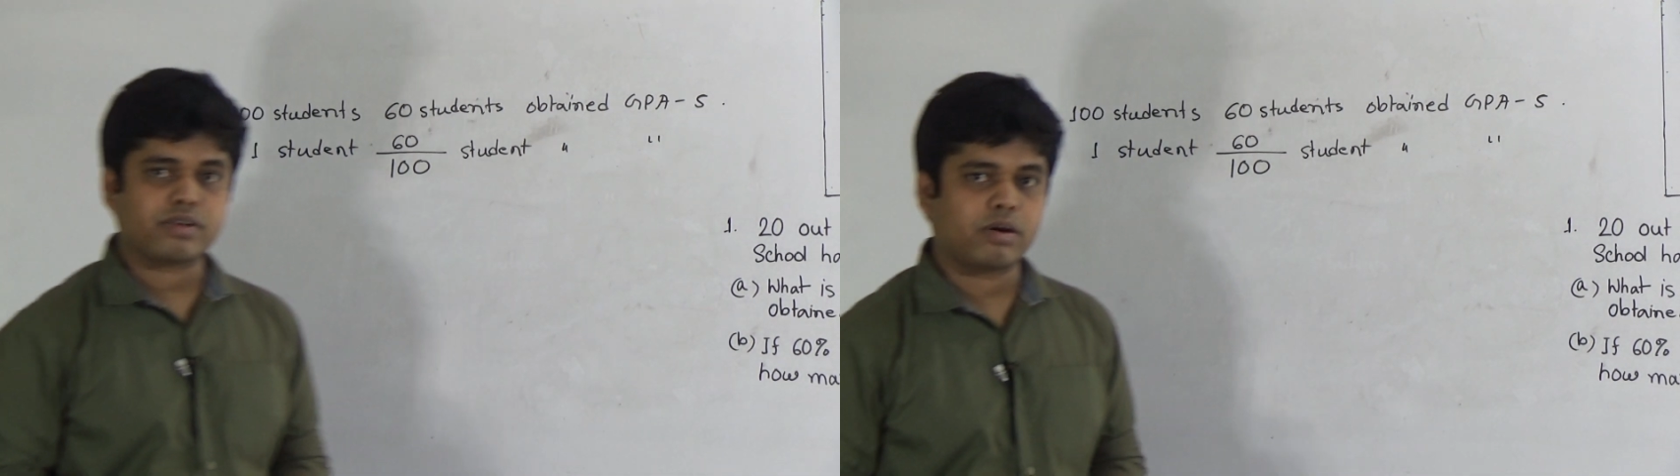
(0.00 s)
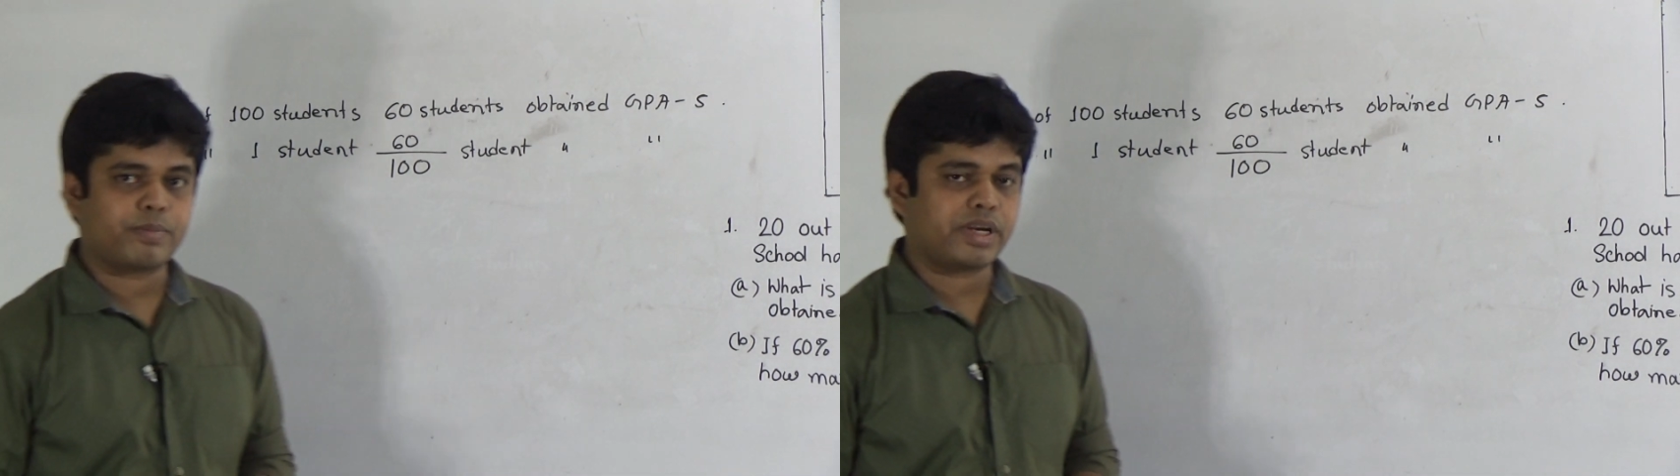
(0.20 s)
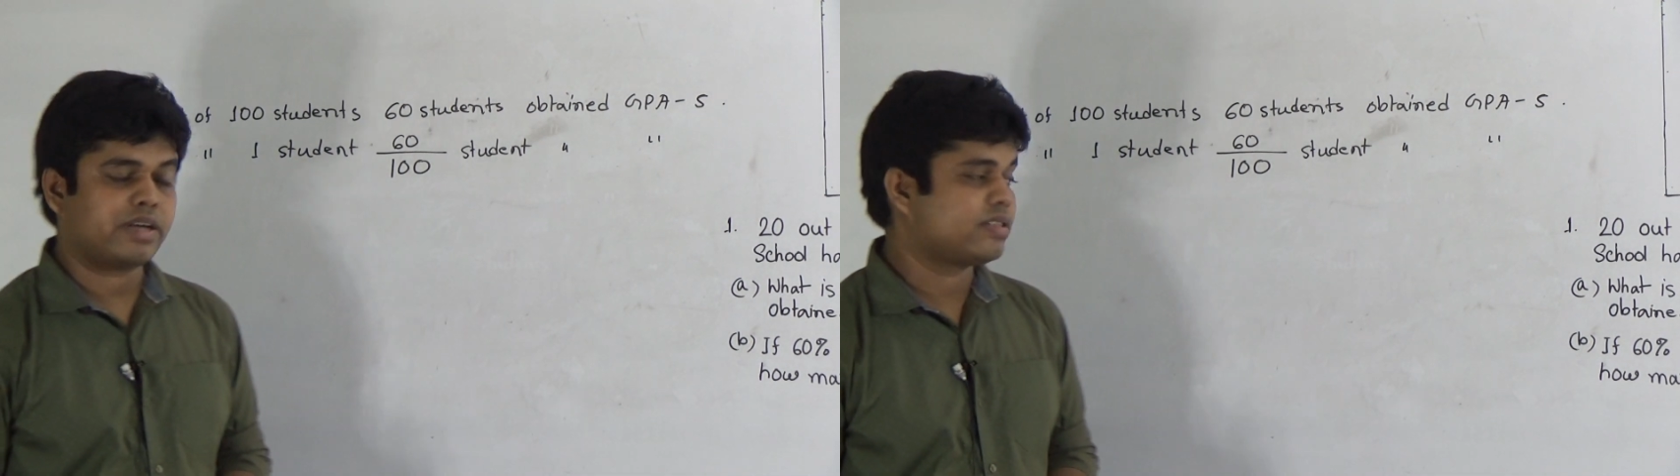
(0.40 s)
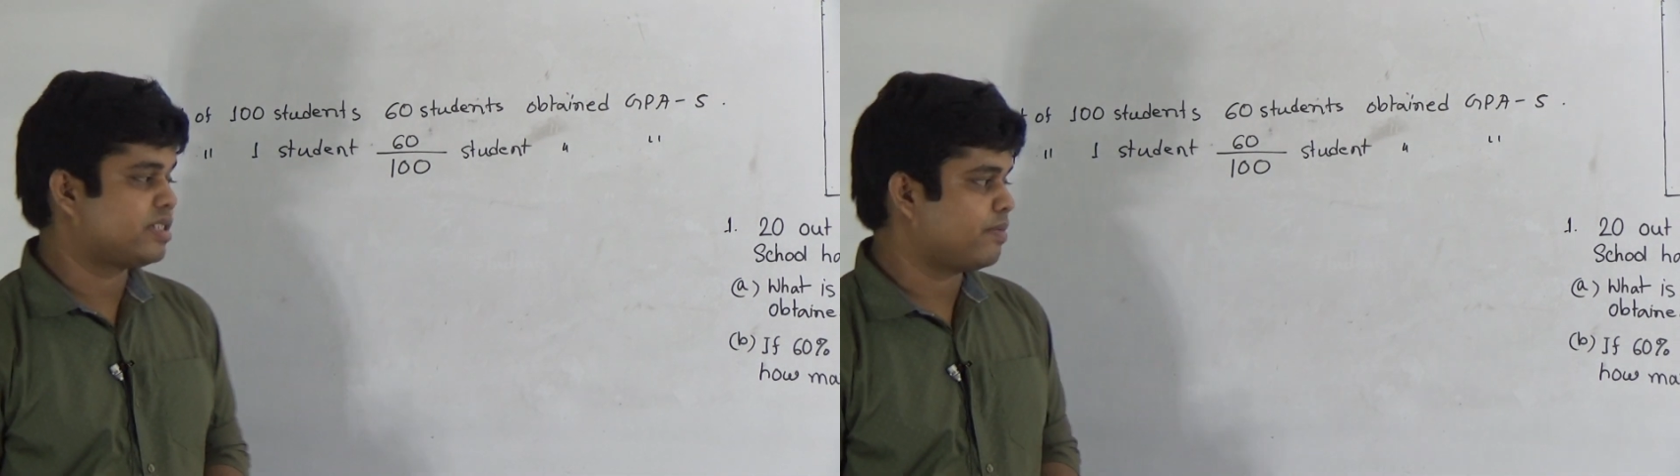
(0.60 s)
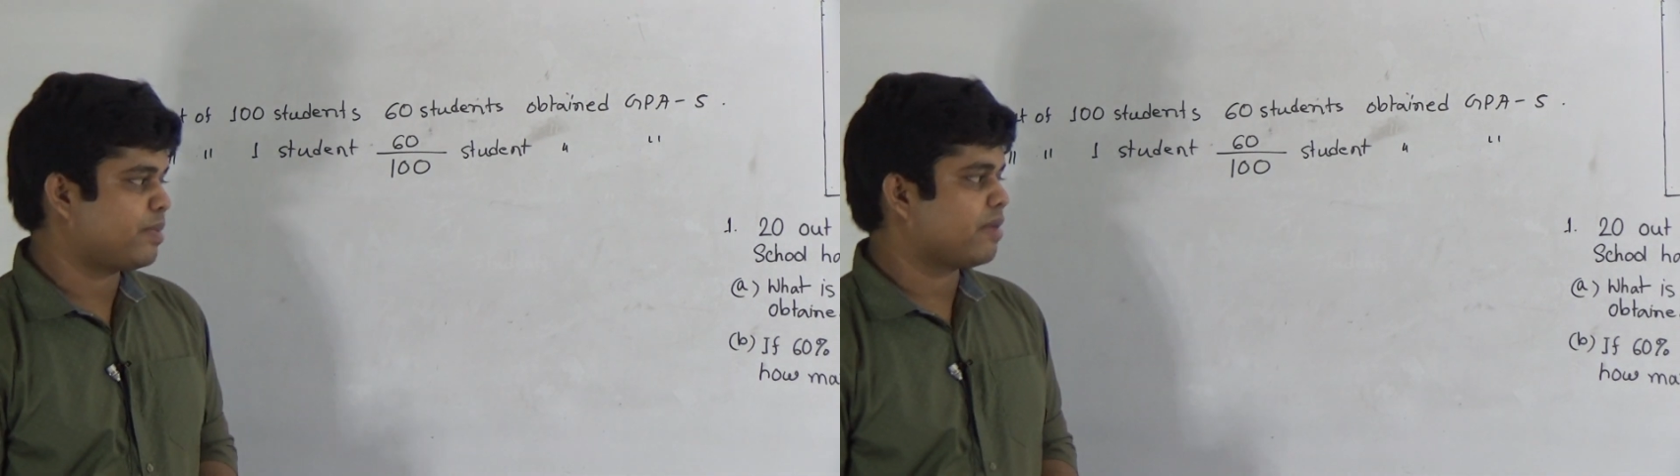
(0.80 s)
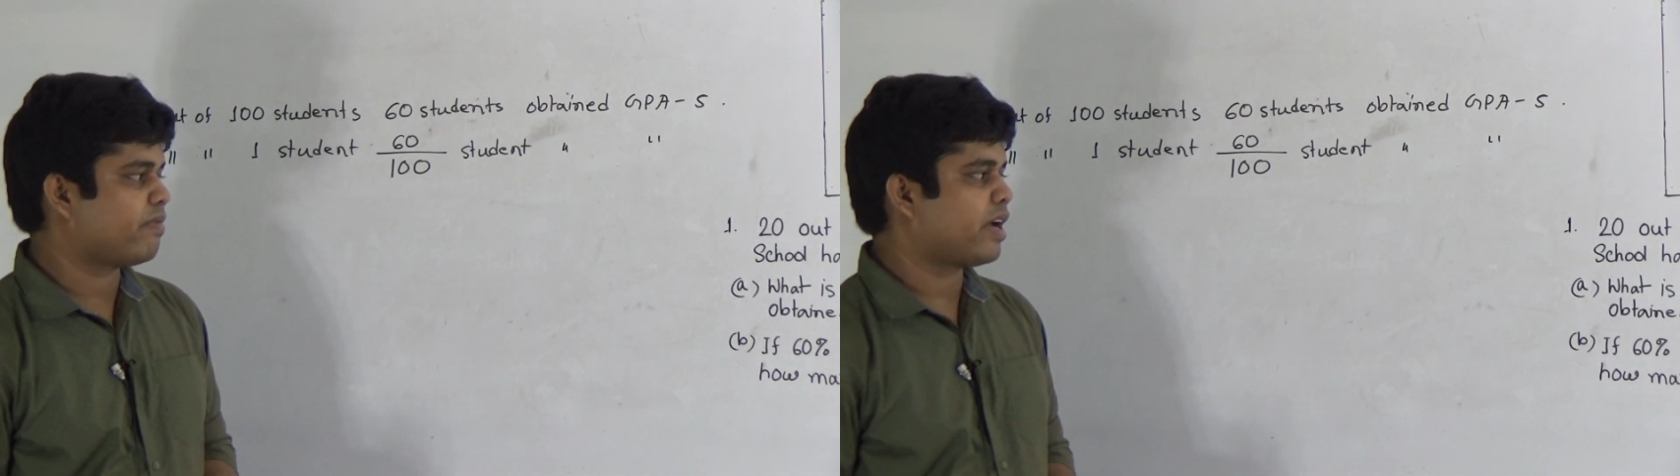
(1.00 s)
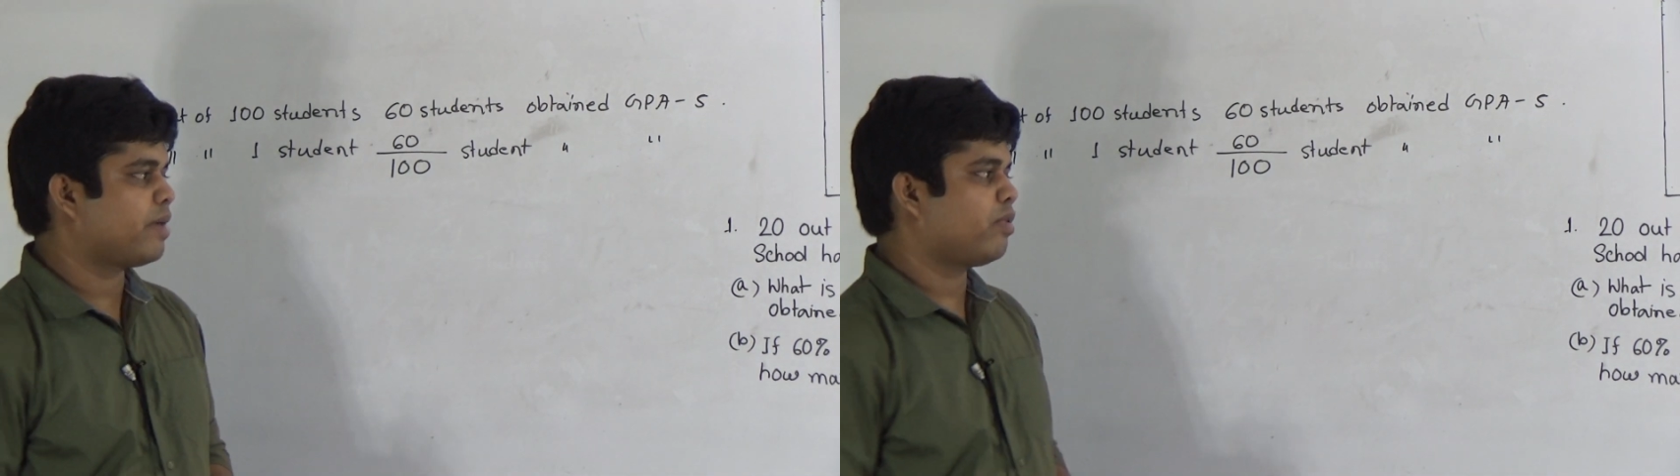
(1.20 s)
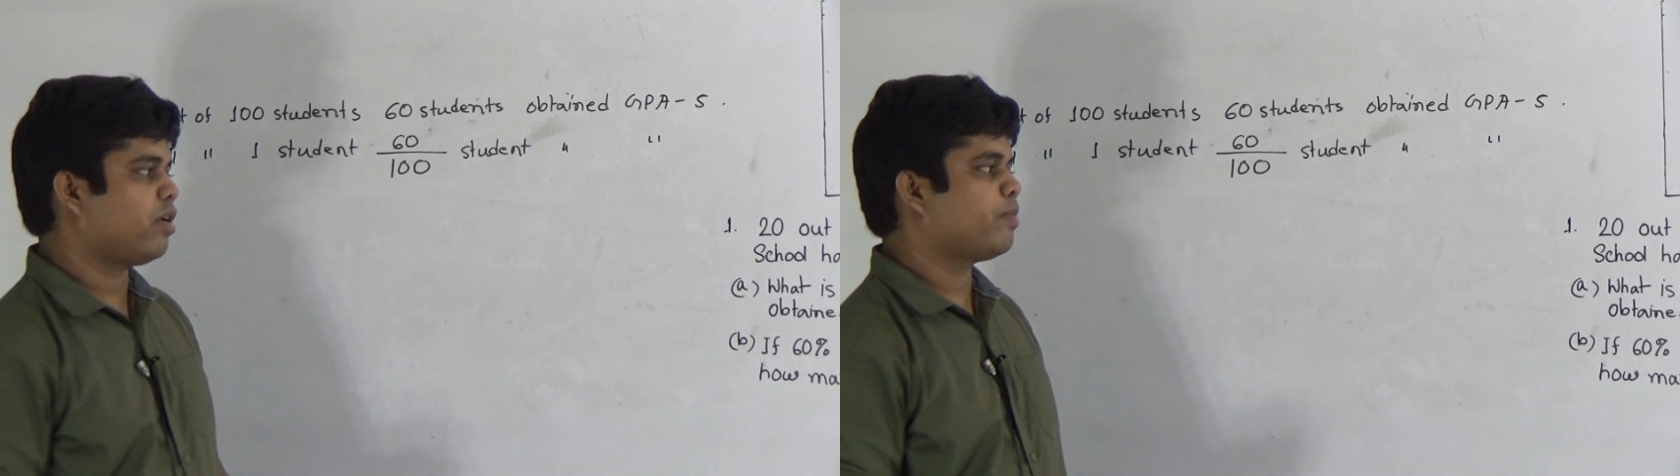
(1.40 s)
obtained GPA
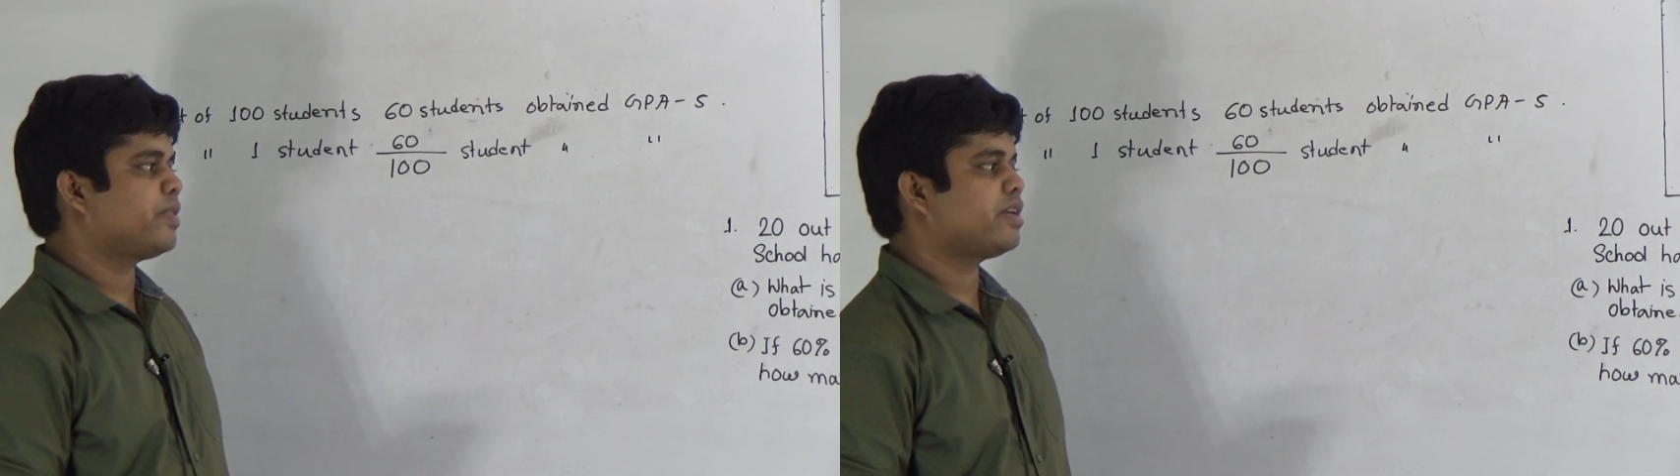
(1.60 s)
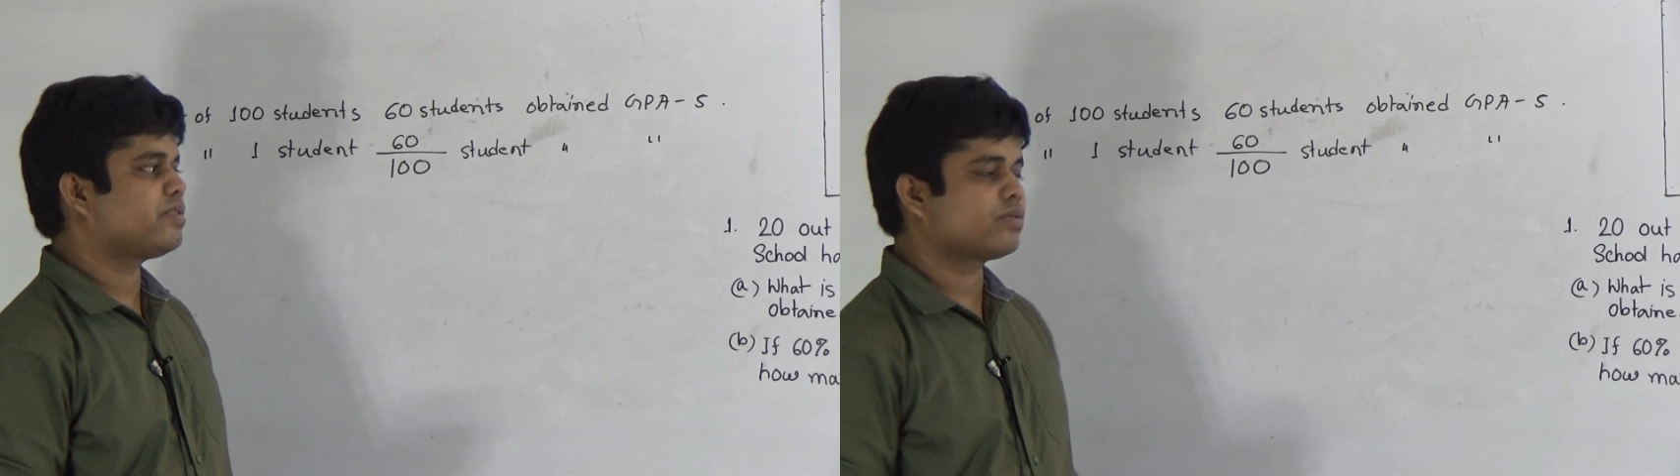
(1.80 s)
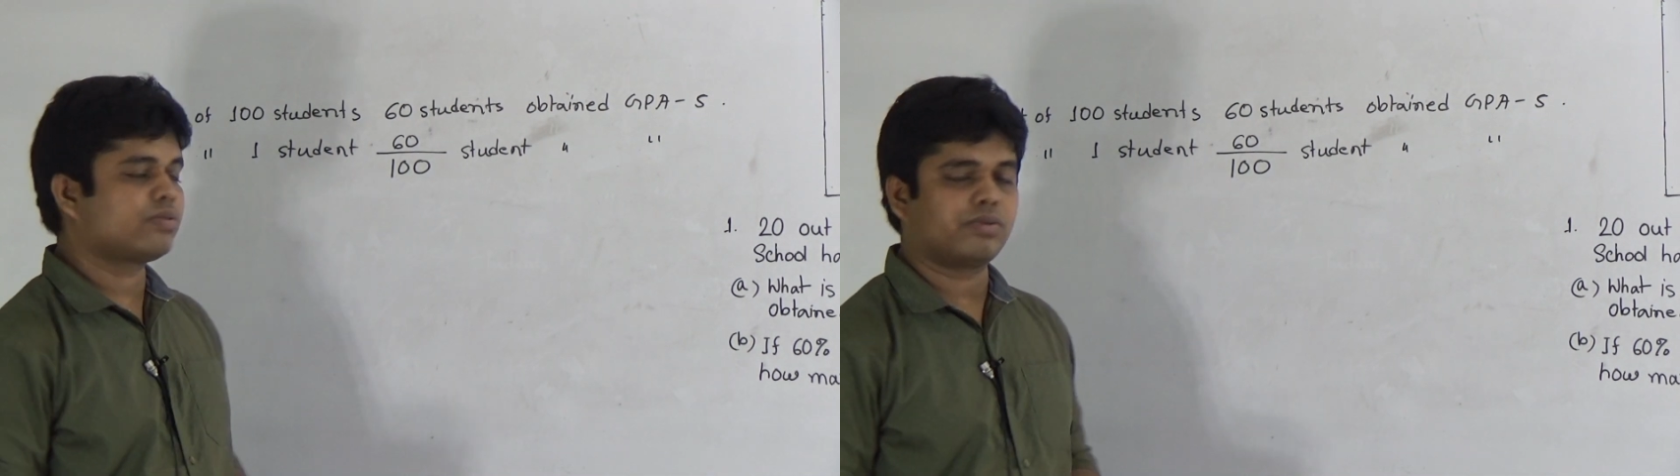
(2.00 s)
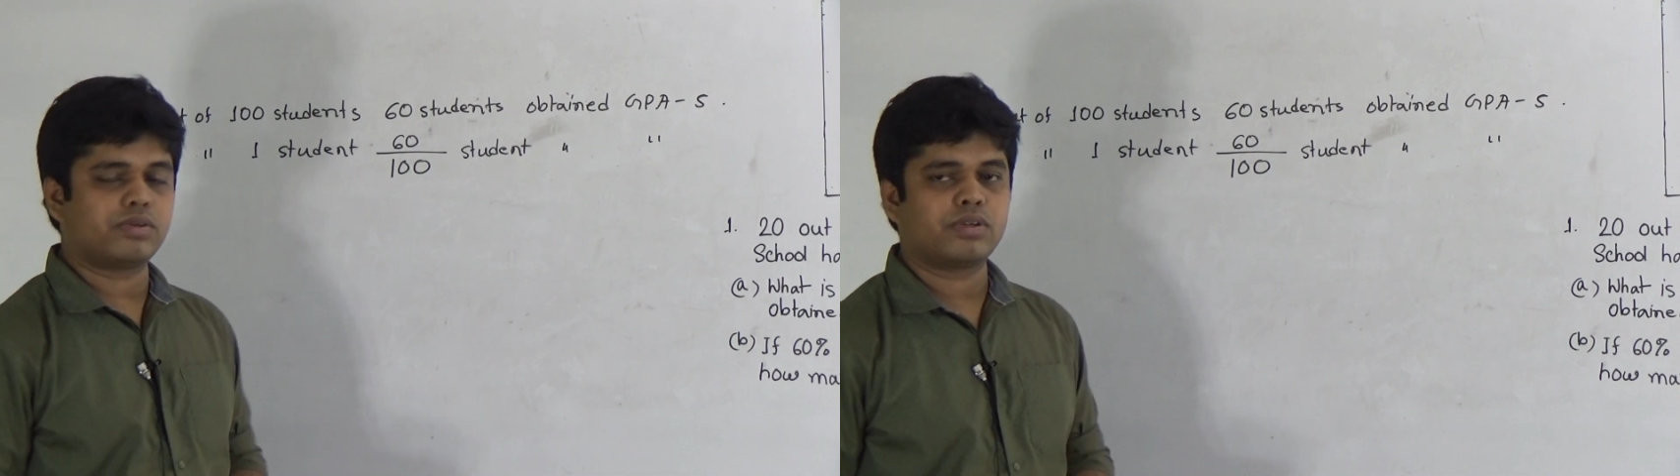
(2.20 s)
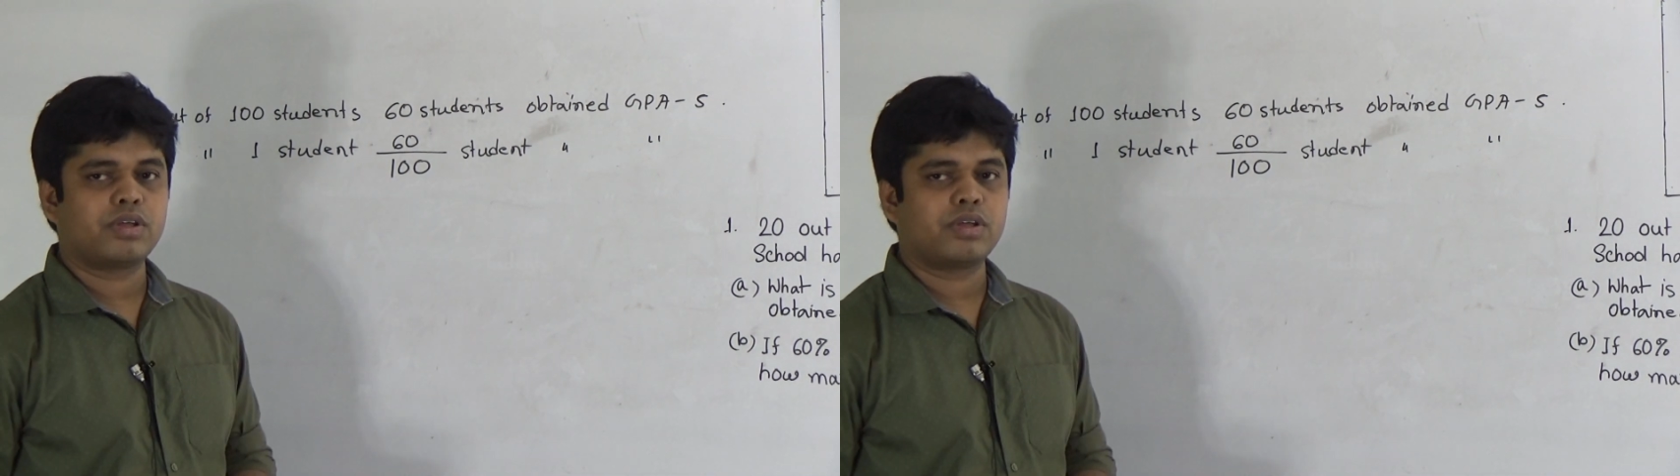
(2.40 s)
5 of that school,